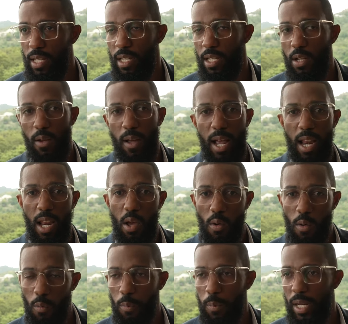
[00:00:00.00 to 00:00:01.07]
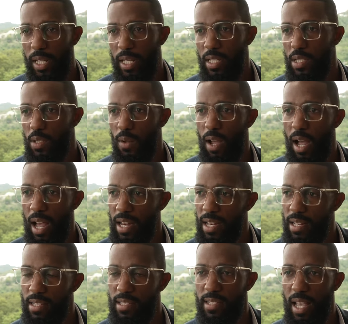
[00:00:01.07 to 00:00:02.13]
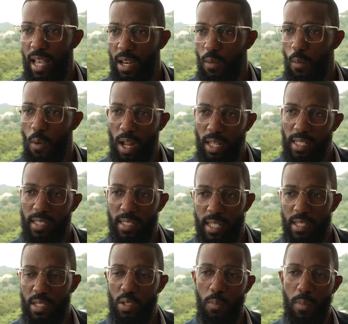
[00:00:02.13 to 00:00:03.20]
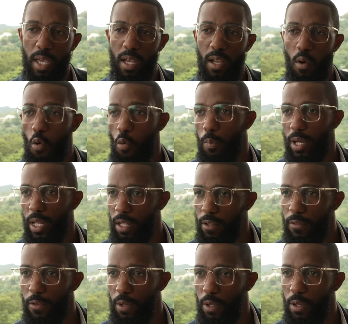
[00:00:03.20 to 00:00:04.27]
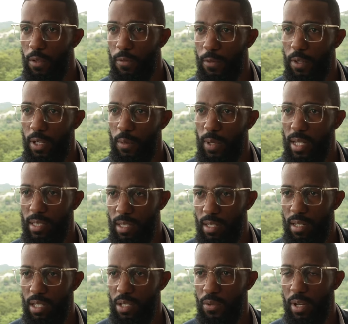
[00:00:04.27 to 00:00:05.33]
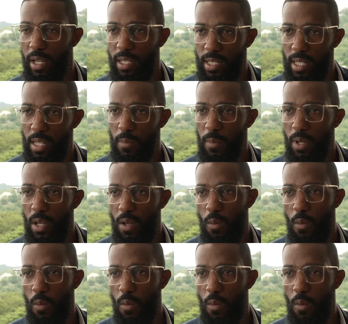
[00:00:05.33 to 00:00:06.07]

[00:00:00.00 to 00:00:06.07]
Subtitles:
you know, allow players to understand what it is to be an opener for the West Indies cricket team,